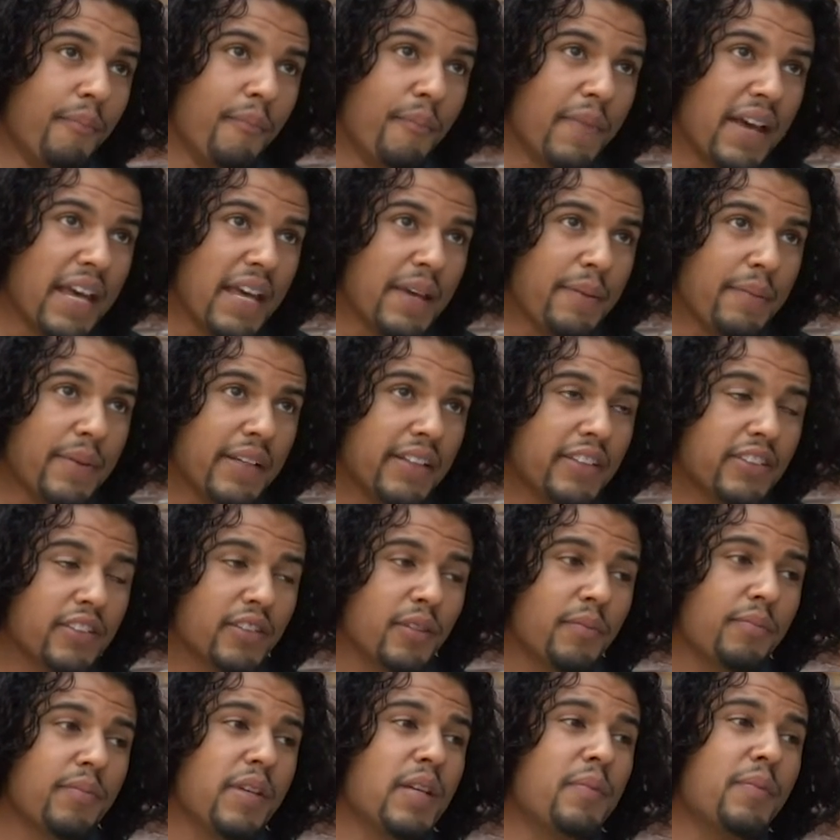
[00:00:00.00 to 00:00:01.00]
Maybe
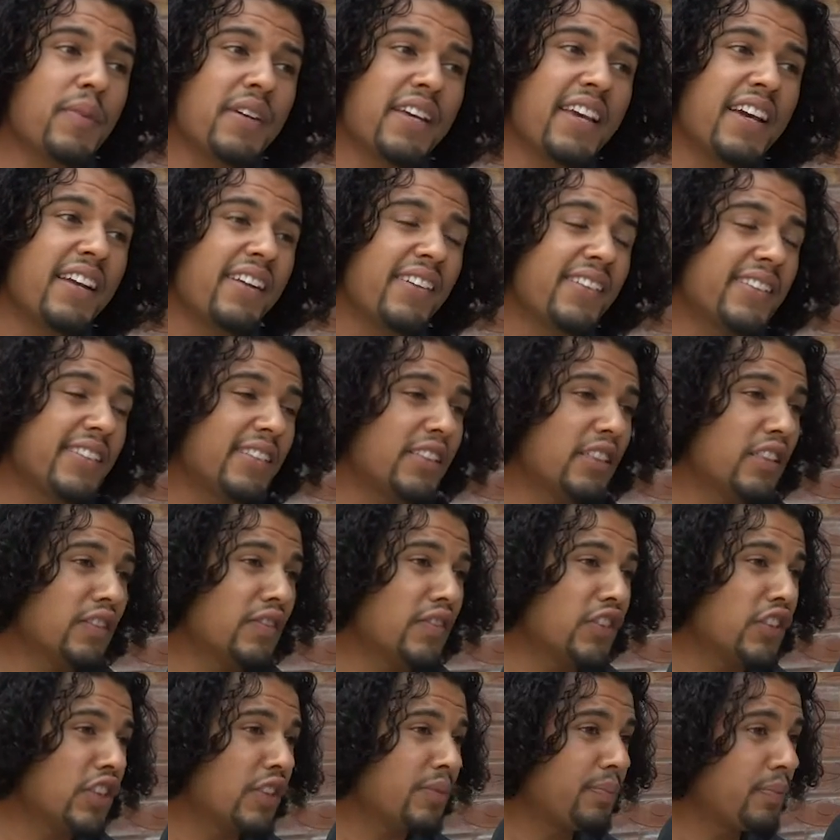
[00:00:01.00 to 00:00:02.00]
some people get the
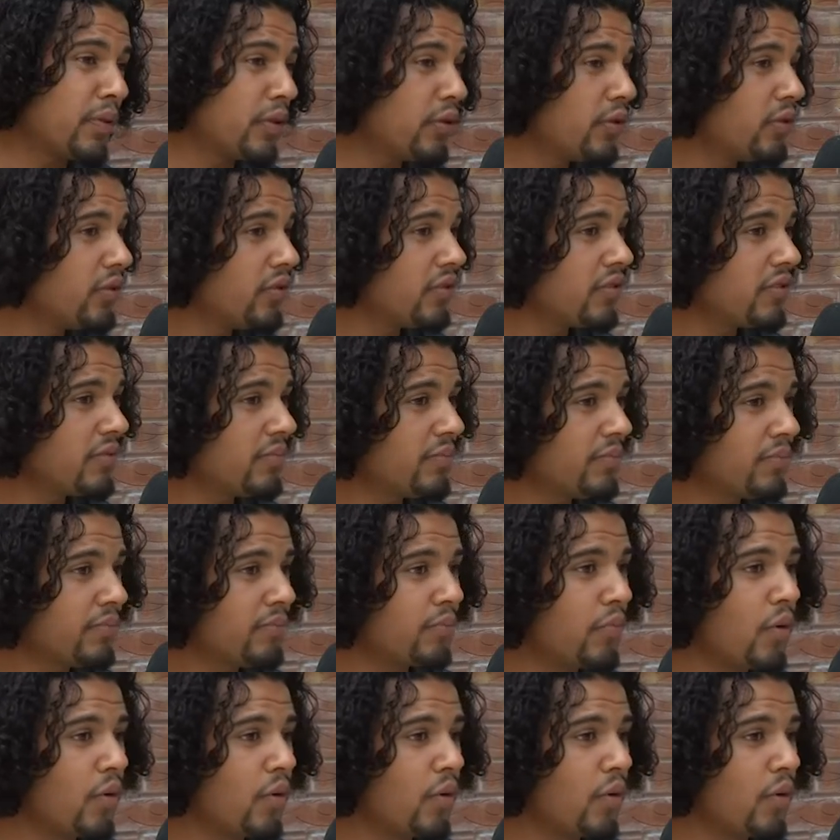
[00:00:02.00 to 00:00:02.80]
silver spoon,